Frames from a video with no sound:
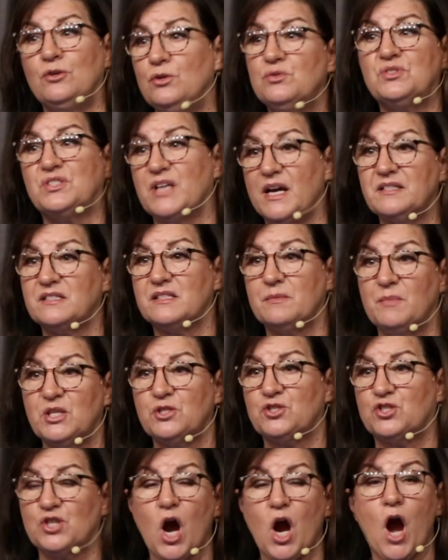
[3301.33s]
New
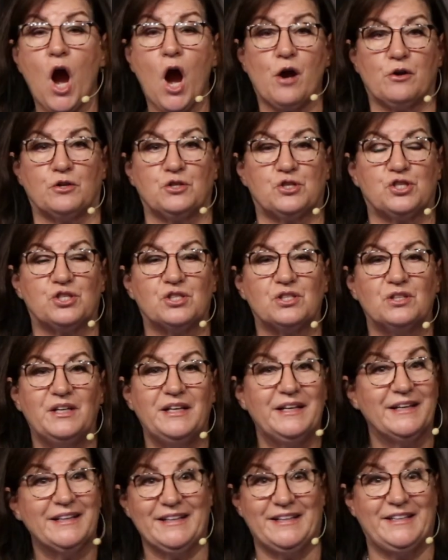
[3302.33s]
Testament church.
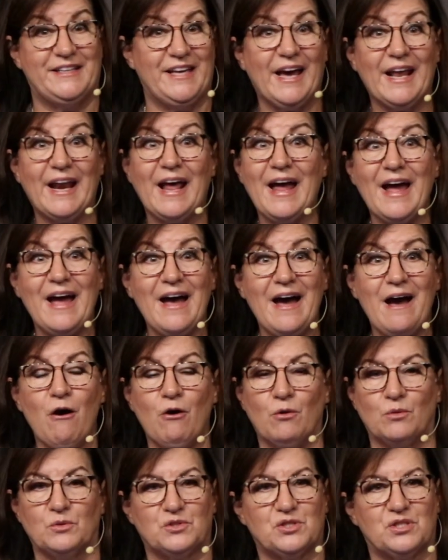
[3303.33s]
Get
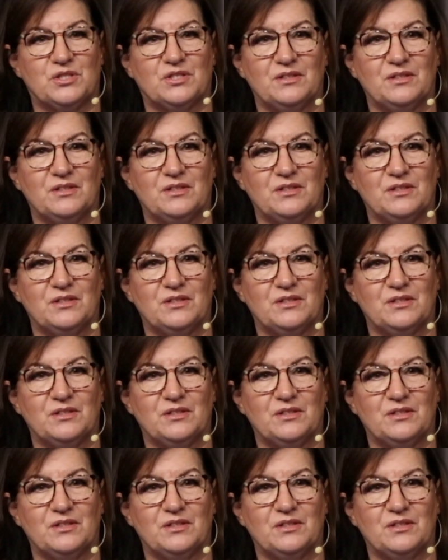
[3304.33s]
out.